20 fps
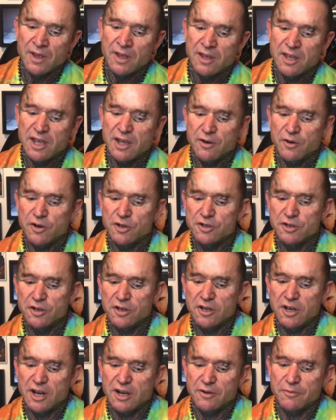yeah because
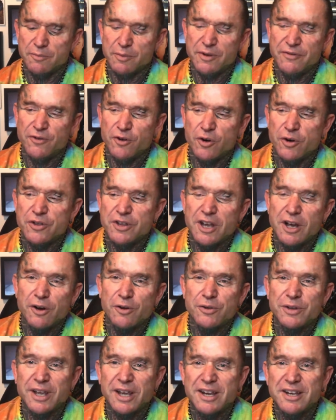you know before in the
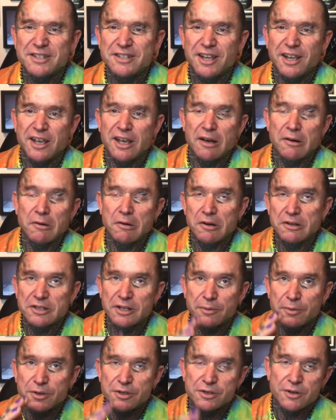old days they go well oh,
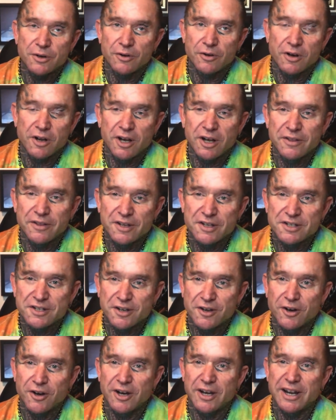someone saw a light in the
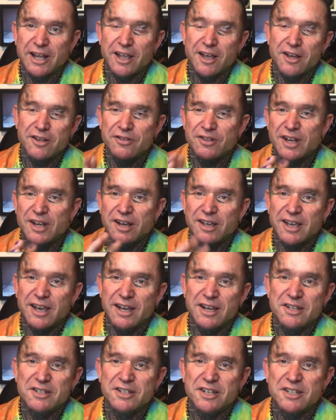sky they go
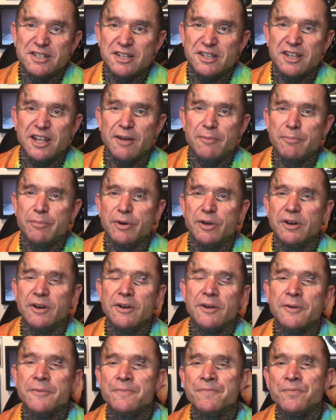nutcase this and that but
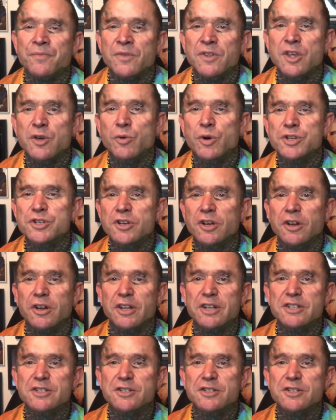you watch all these